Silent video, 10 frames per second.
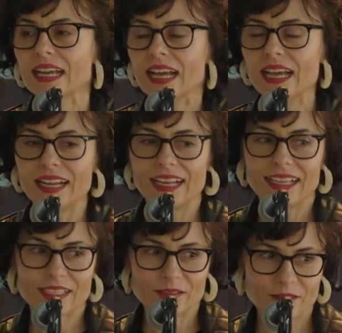and I
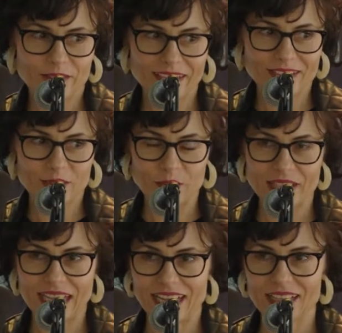had some friends whose
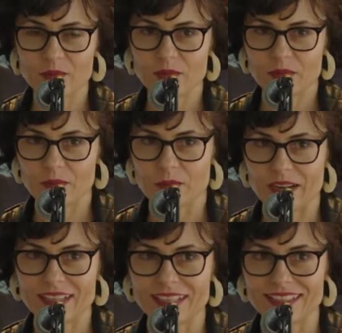dads
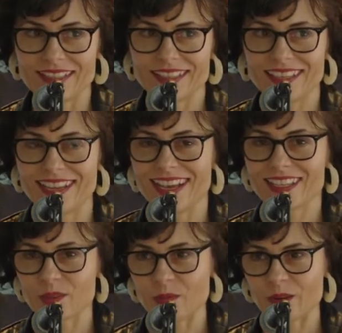worked as
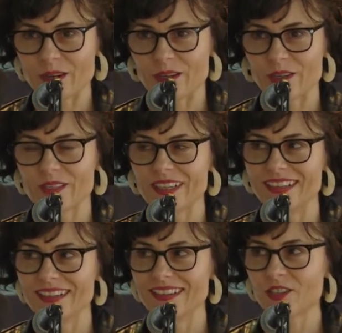guest workers
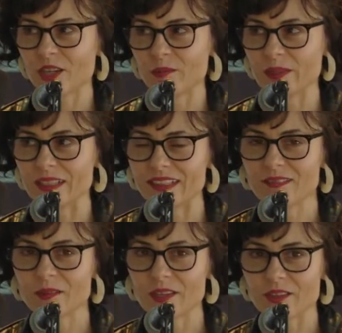in Germany.
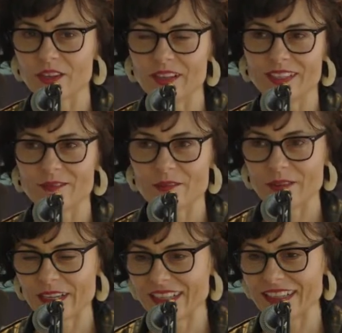We thought they were
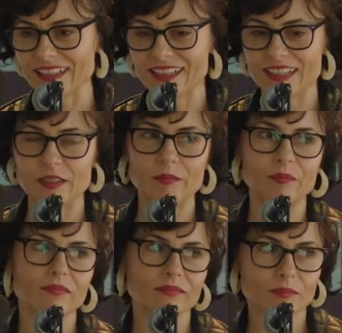really
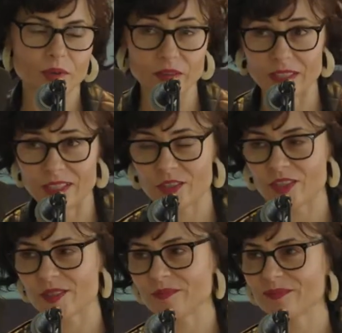um,
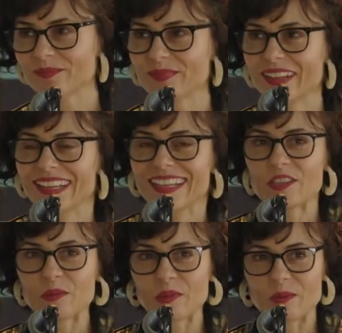privileged
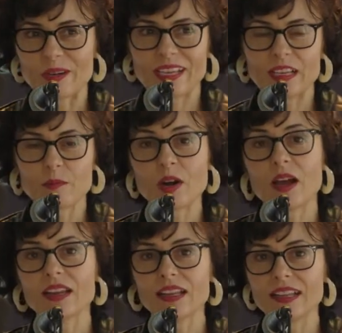to be working
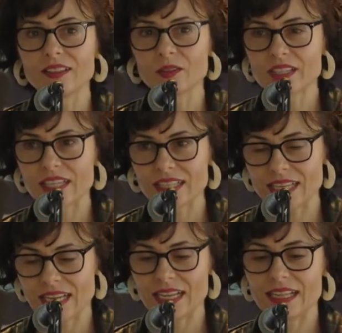abroad, and those kids
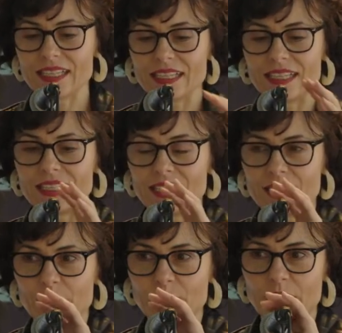had
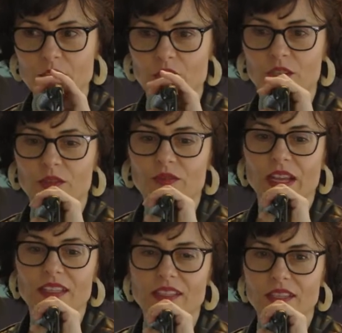uh, much
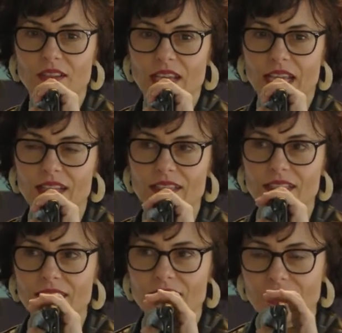fancier
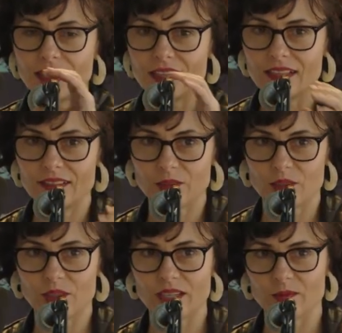candy, and
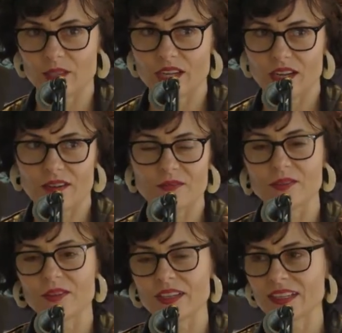usually it was
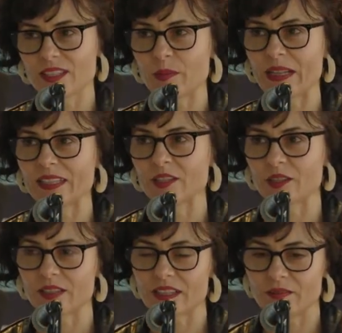colorful and it smelled
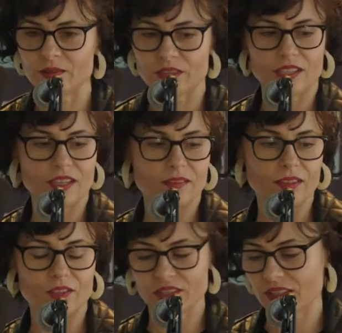good, and we were stuck
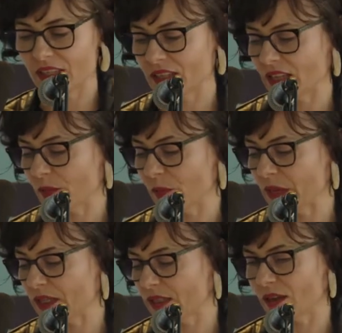with just these like
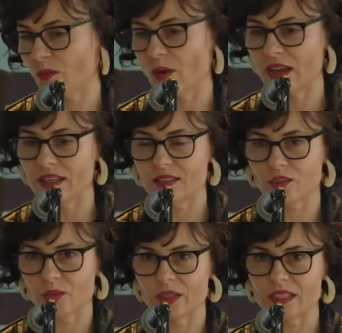basic white
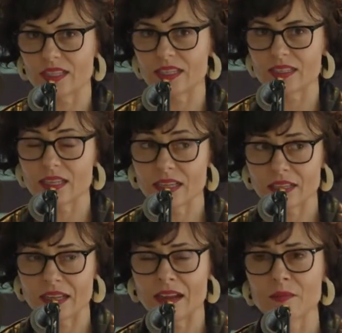chewing sticks,
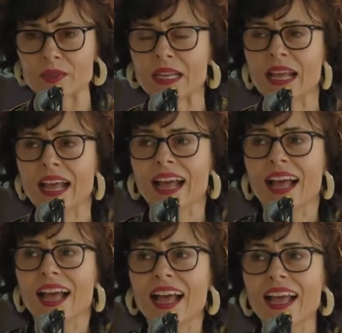gums,
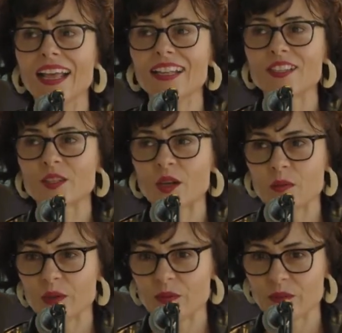and so.
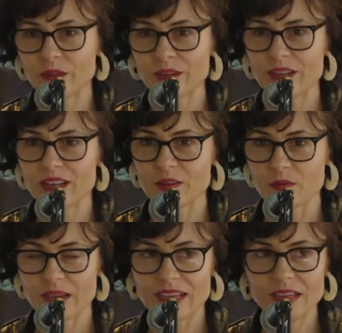But we figured out a
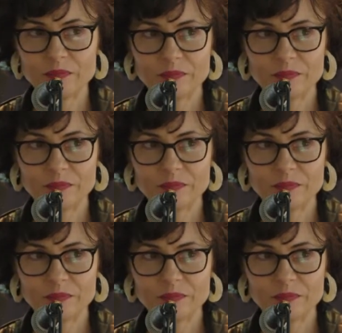way